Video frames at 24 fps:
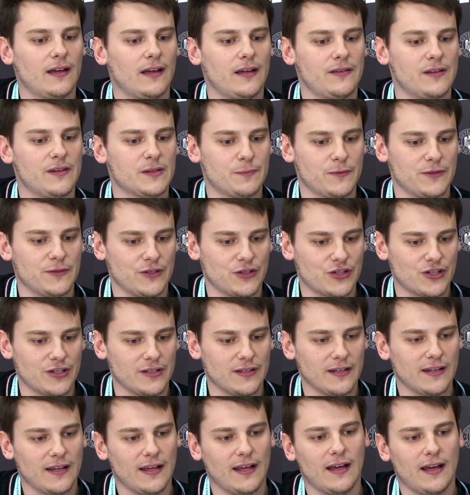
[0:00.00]
in this
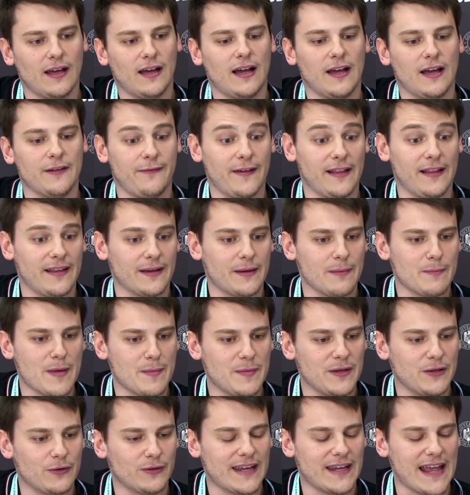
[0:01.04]
position, I felt like
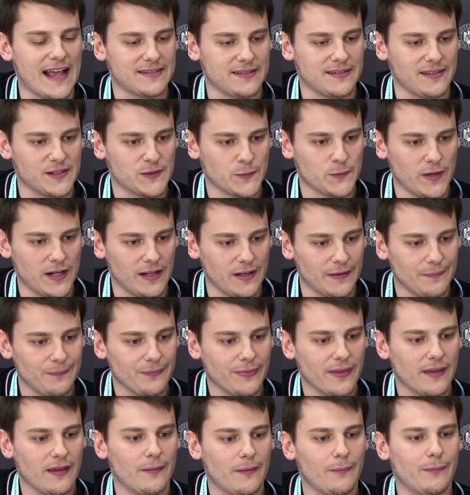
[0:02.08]
maybe he would castle as well.
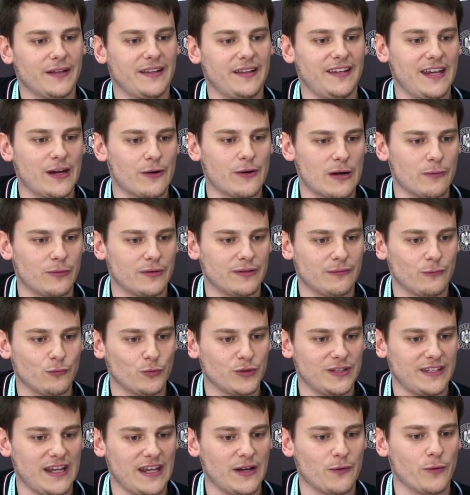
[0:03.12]
But here I
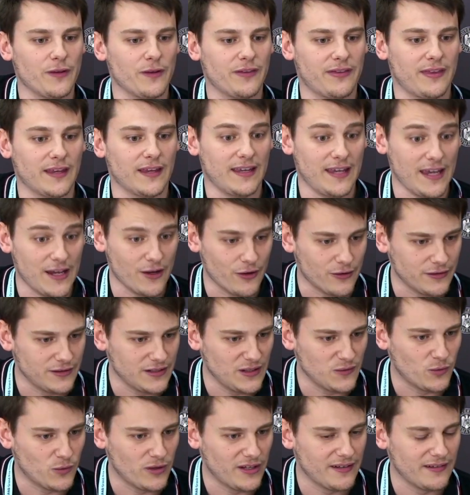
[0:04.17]
would take with the king on
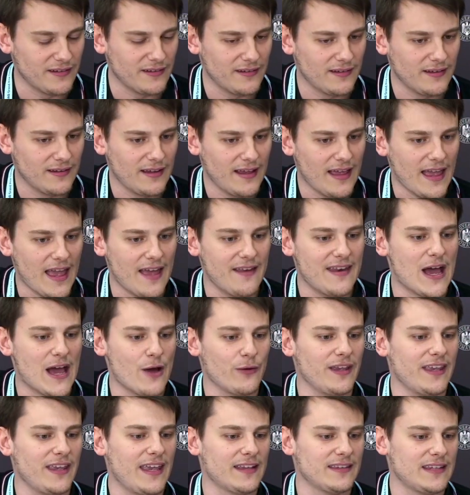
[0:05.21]
d1, and now
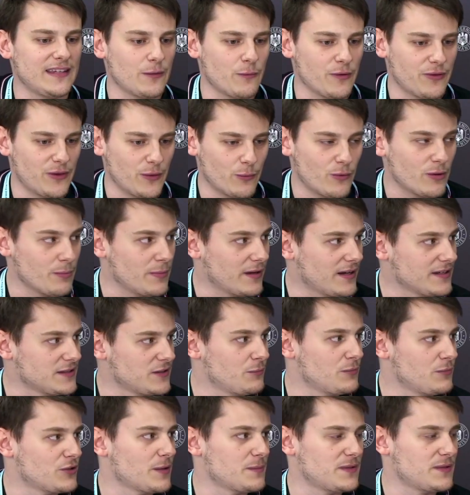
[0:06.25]
he can't take with the rook because
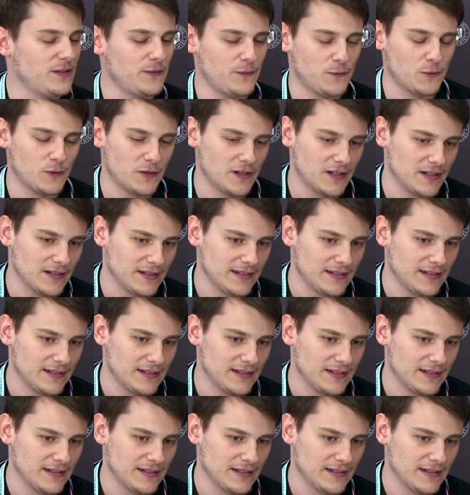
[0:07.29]
of bishop c4.